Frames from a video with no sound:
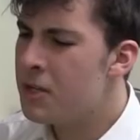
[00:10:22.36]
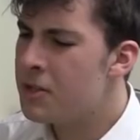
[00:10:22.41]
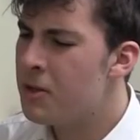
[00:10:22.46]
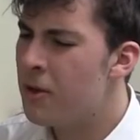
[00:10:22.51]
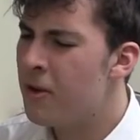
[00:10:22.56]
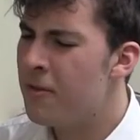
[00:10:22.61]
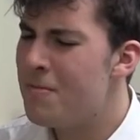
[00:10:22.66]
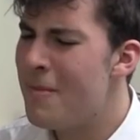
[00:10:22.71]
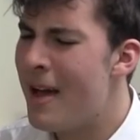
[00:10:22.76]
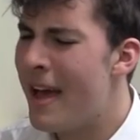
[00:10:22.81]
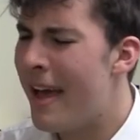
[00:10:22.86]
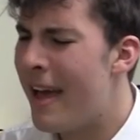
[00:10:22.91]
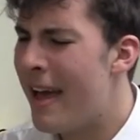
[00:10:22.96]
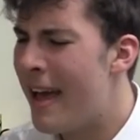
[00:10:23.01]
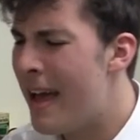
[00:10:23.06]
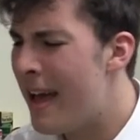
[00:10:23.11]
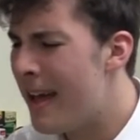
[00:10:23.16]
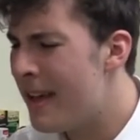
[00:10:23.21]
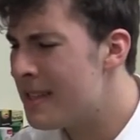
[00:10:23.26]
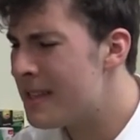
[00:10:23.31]
So if I
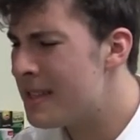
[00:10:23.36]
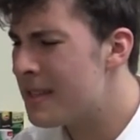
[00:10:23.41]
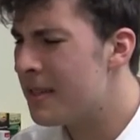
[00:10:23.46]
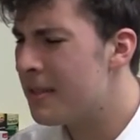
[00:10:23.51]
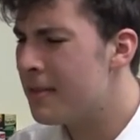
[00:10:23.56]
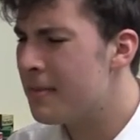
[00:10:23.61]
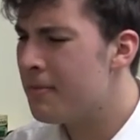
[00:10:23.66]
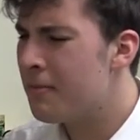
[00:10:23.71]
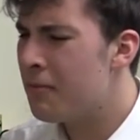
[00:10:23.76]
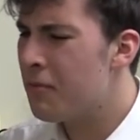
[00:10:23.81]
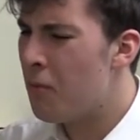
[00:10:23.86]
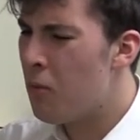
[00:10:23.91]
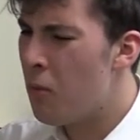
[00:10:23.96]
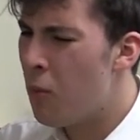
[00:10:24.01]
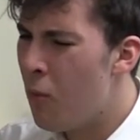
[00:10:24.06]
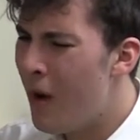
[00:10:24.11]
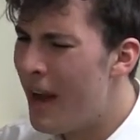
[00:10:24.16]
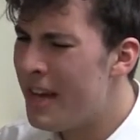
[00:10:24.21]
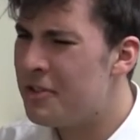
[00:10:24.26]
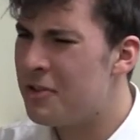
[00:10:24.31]
ask, uh,
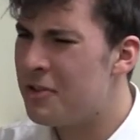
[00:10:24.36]
why